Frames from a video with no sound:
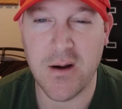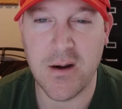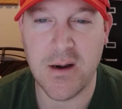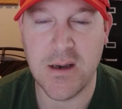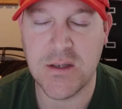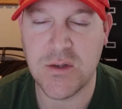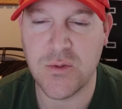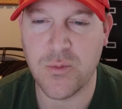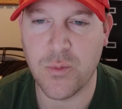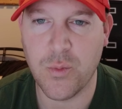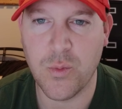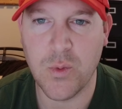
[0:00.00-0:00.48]

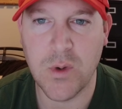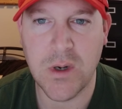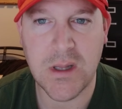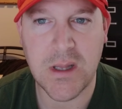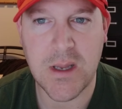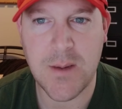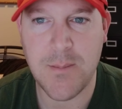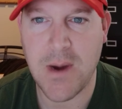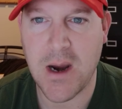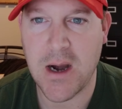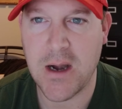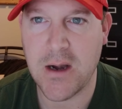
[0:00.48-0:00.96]
It's
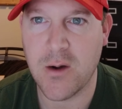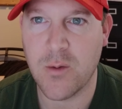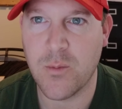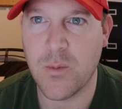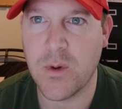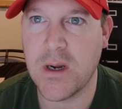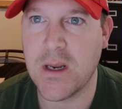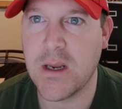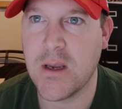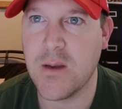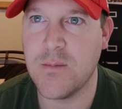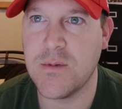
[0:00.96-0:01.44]
really minor
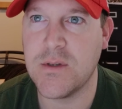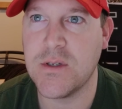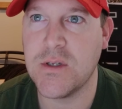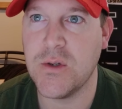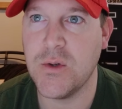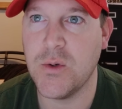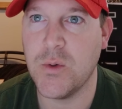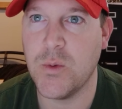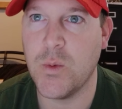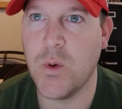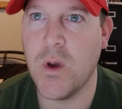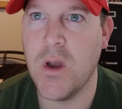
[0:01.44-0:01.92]
when it comes
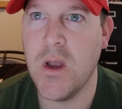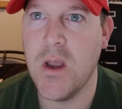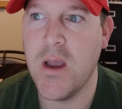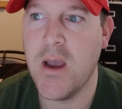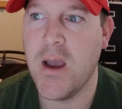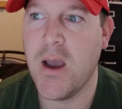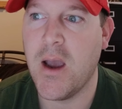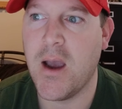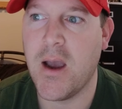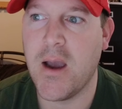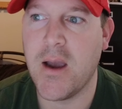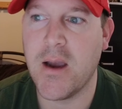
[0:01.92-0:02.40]
to
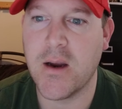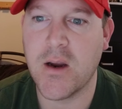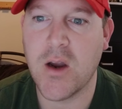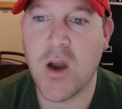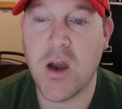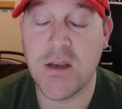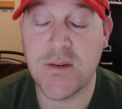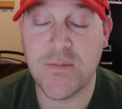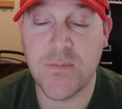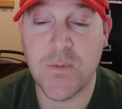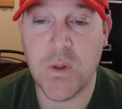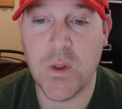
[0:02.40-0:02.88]

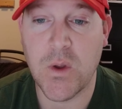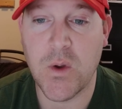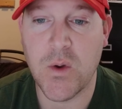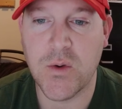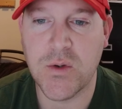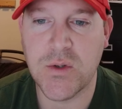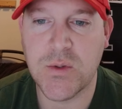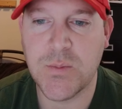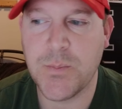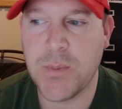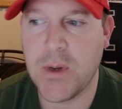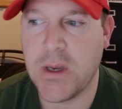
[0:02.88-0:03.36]
cost for
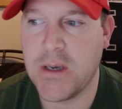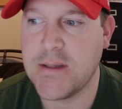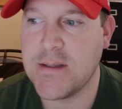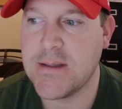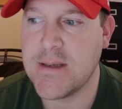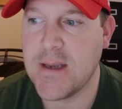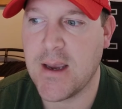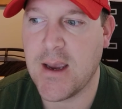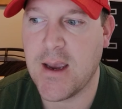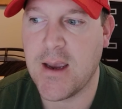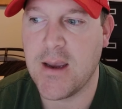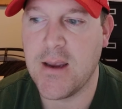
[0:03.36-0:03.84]
those. But